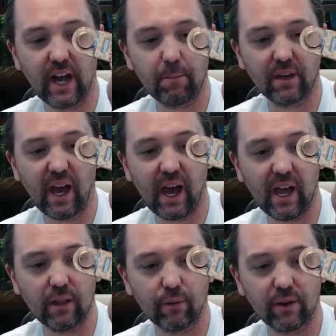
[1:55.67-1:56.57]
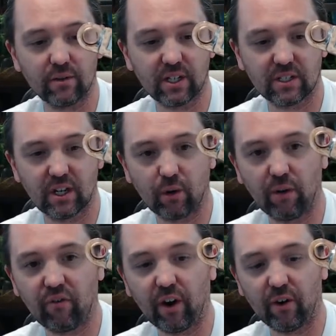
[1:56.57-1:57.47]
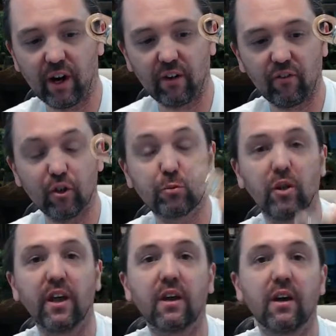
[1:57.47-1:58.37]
K 360 degree Fahrenheit fusible link